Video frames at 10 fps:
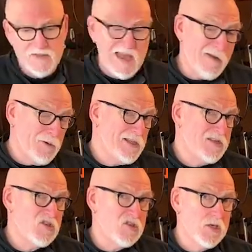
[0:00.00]
that
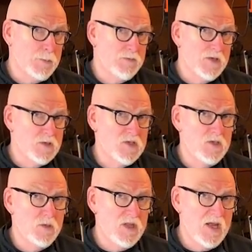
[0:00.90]
relationship of those
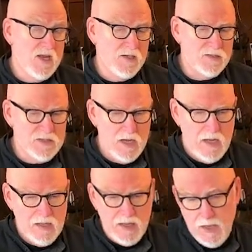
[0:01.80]
two things
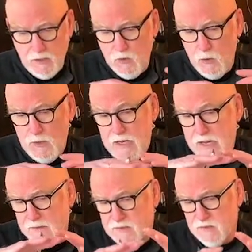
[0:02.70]
that
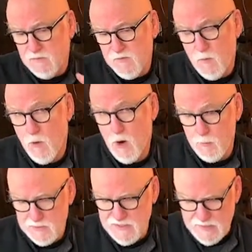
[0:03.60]
creates the form
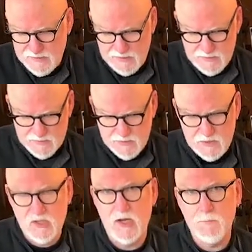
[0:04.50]
and takes it into the
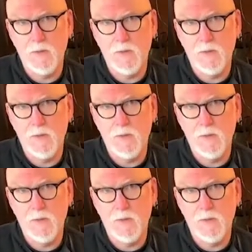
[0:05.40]
shape